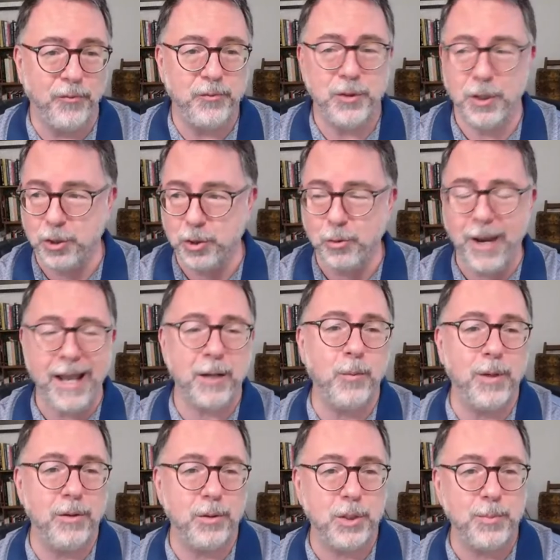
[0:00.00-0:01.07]
to track
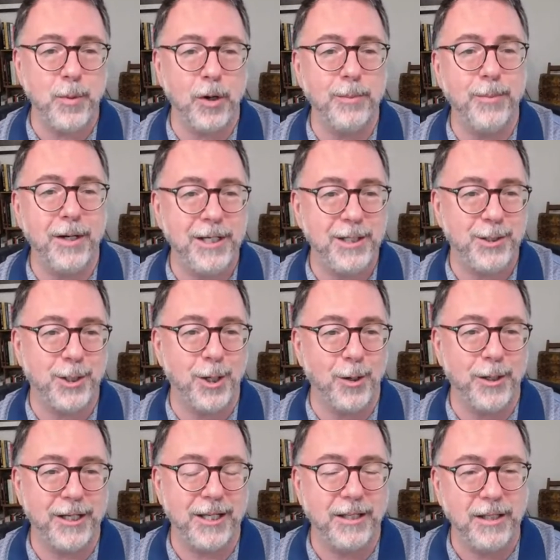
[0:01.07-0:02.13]
where the smart money's
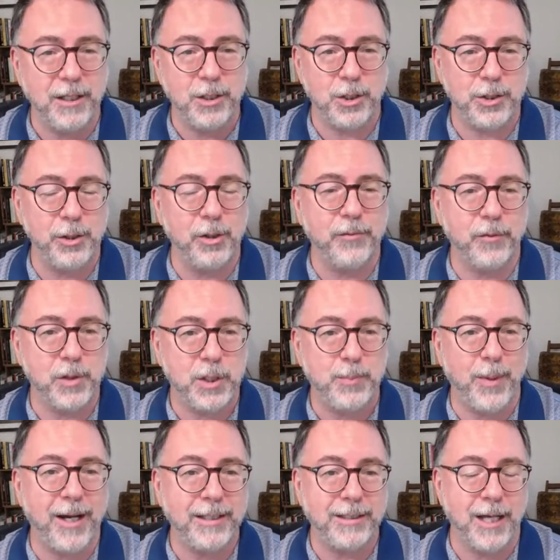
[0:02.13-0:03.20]
going and then just look for a
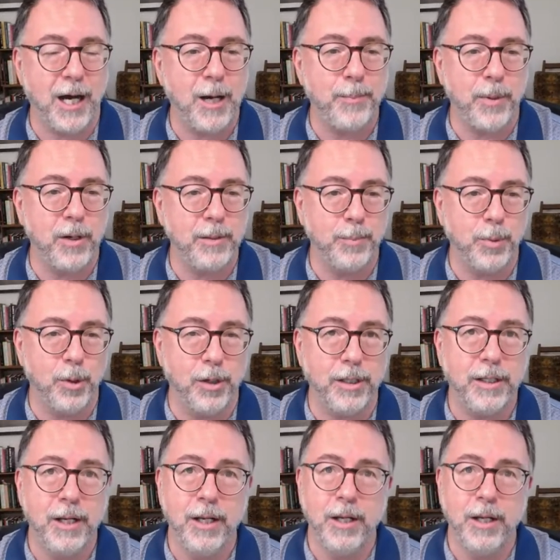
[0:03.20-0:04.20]
spot to hop on board.